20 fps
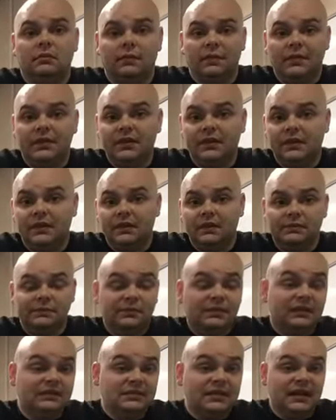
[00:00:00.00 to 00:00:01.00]
the
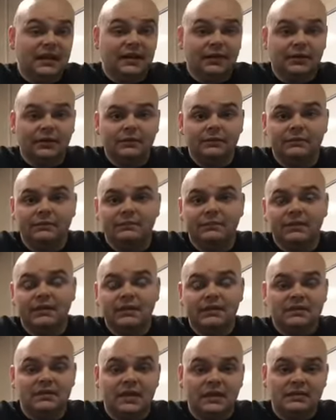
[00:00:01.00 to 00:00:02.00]
container. In
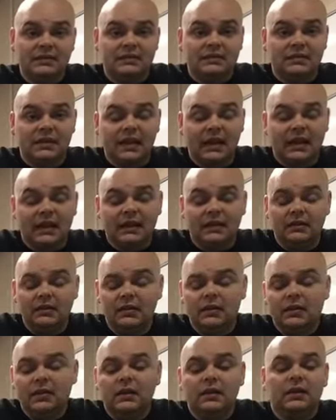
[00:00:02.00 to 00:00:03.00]
this case, it's a can.
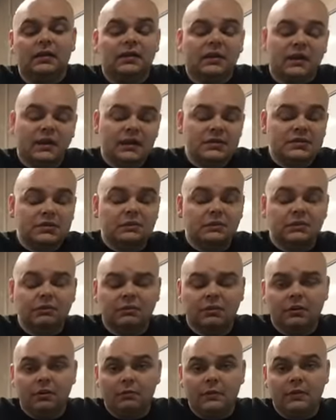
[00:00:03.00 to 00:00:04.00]
In the case you would do it
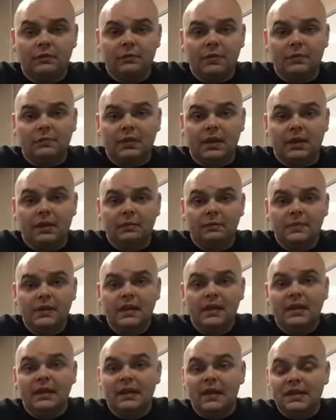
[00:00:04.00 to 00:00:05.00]
at home, it would be a bottle.
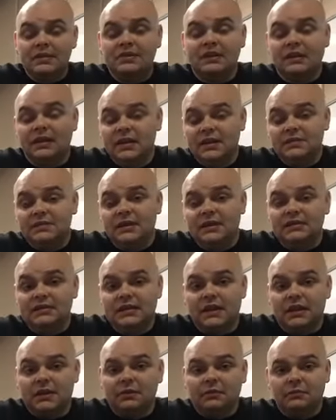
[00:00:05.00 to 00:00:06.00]
It actually leaves the
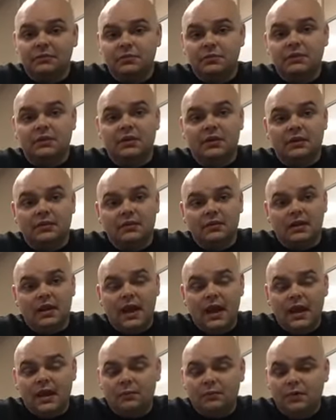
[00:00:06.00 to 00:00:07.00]
container due to the
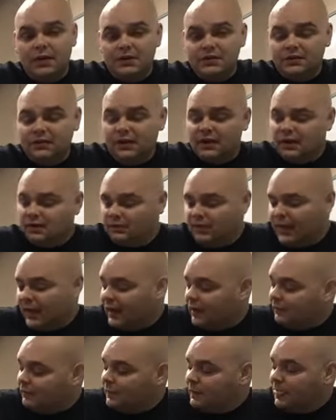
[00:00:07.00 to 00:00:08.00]
higher pressure that it would
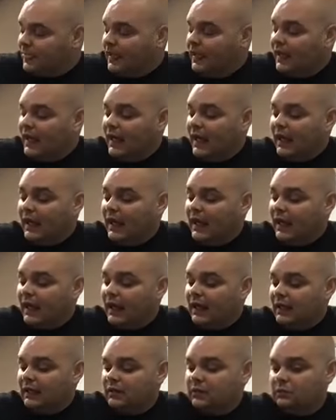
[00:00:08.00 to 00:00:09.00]
have.
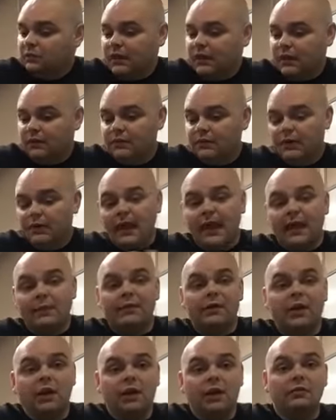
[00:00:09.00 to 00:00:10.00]
And whenever you cap
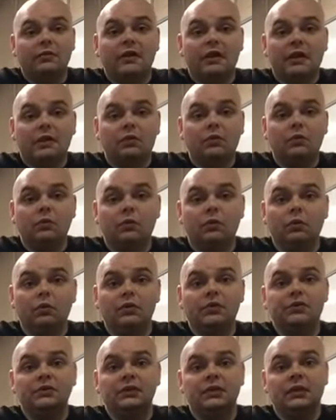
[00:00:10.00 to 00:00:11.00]
it off and it
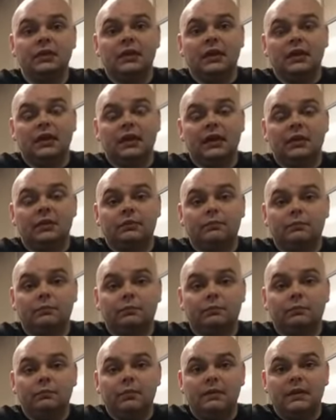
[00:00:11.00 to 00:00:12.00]
cools, it
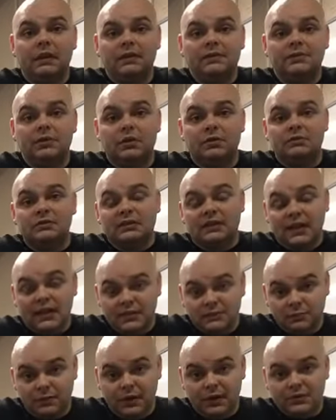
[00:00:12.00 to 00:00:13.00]
exerts less
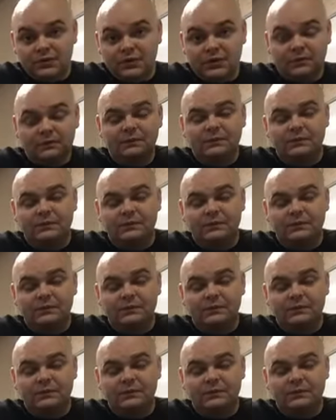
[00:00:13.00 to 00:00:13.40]
pressure,